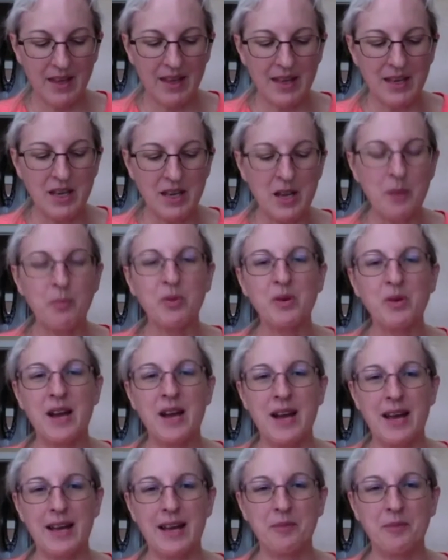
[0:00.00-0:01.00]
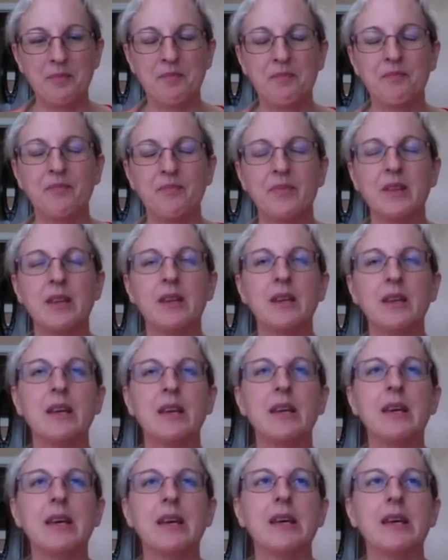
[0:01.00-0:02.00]
Number nine,
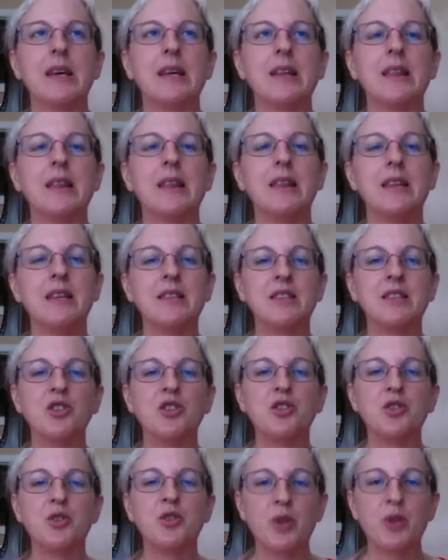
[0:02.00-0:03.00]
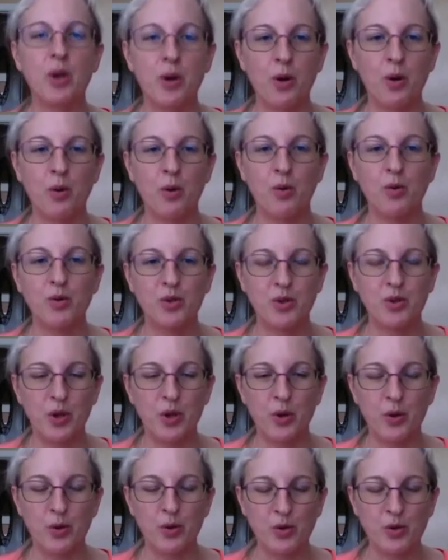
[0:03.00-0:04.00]
this is so,
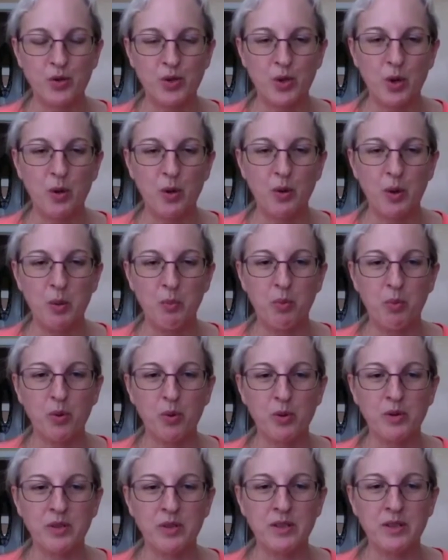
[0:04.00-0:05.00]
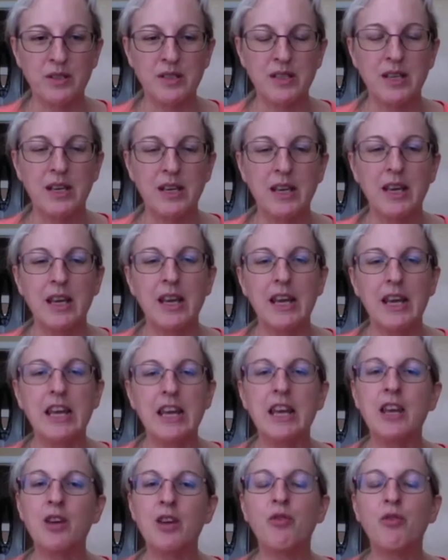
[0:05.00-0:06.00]
so, so important.
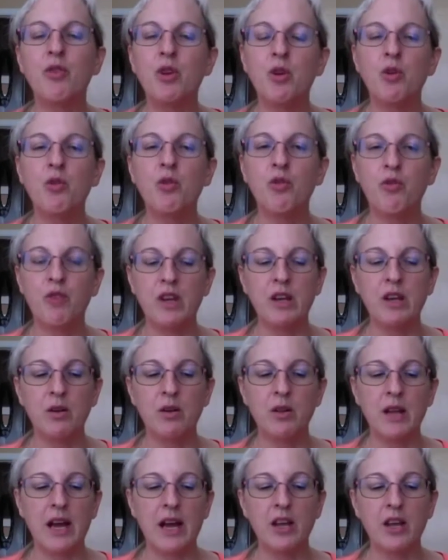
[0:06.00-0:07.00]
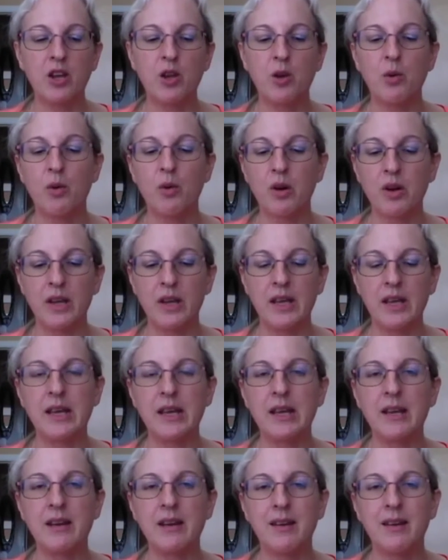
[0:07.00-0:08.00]
If you feel like you are
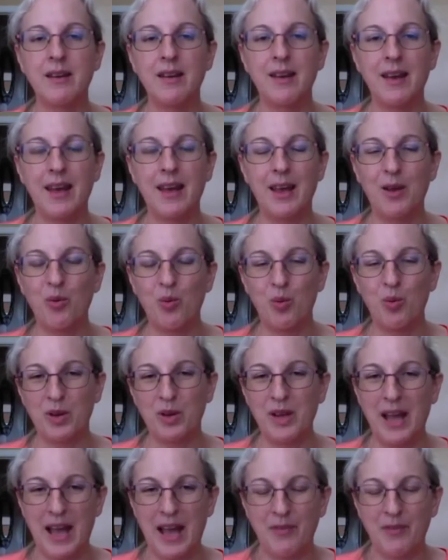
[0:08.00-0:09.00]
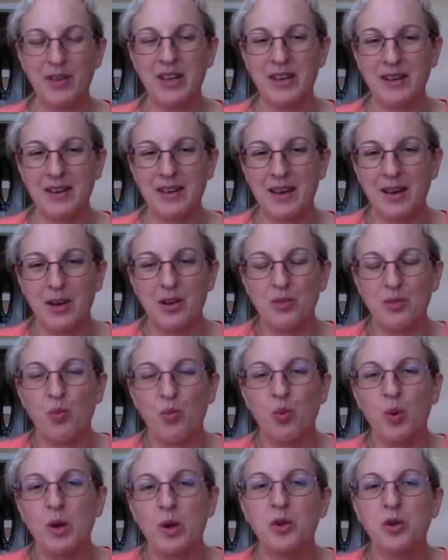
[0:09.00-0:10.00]
in a having a, a
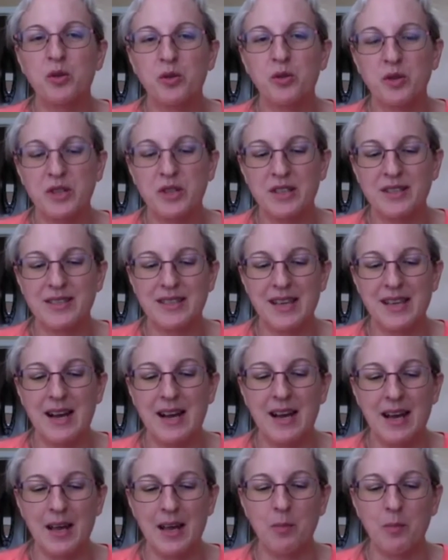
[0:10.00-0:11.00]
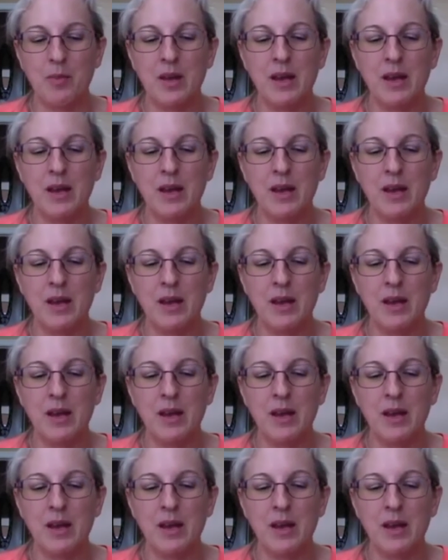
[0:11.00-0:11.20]
wilderness time,